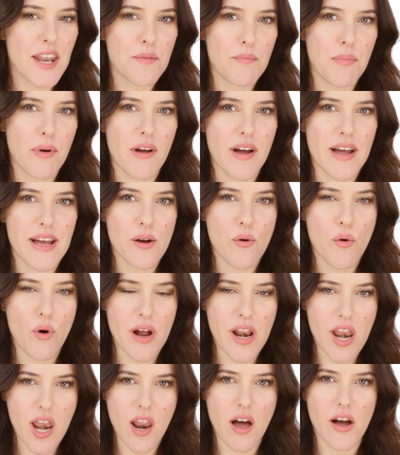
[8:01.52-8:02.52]
apply it
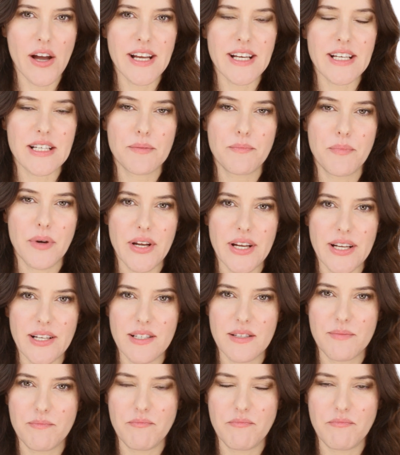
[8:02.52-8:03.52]
quite light, but
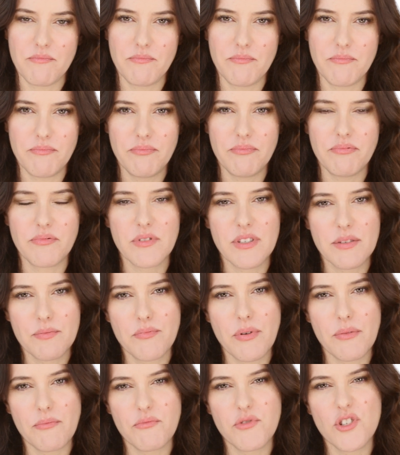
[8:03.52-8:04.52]
it's
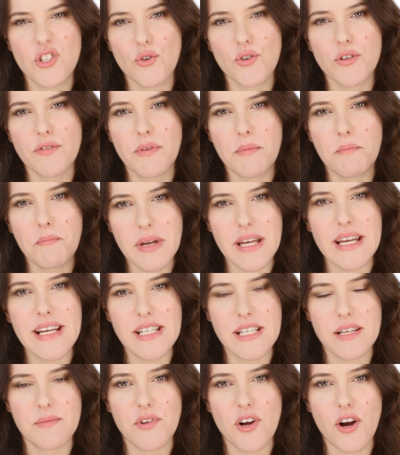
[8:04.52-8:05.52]
sort of a
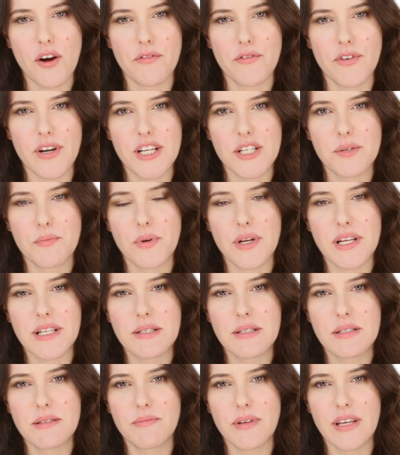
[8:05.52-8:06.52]
medium coverage, but
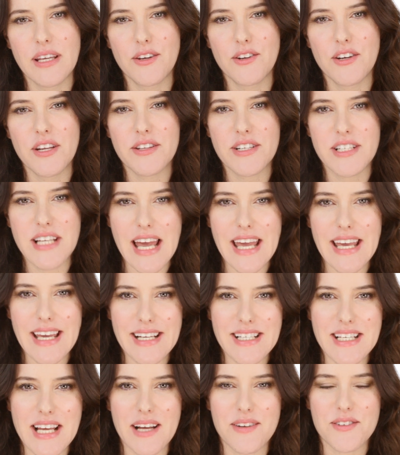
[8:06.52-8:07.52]
it's you can either take
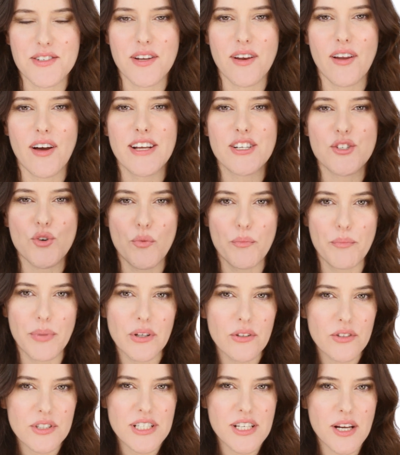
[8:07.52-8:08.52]
it down to light or
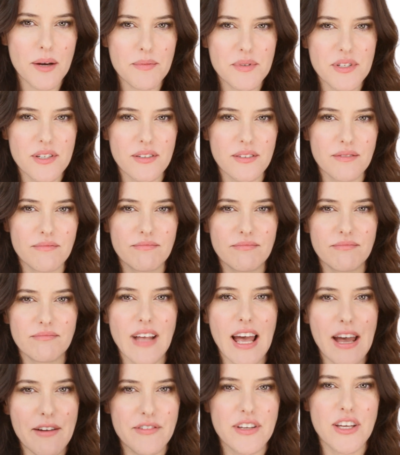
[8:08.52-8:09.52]
build it up to
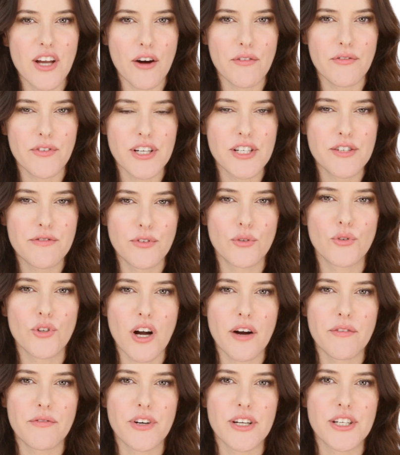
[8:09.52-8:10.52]
heavy coverage, full
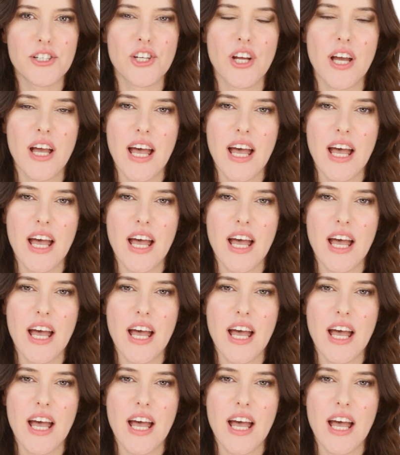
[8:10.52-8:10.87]
coverage.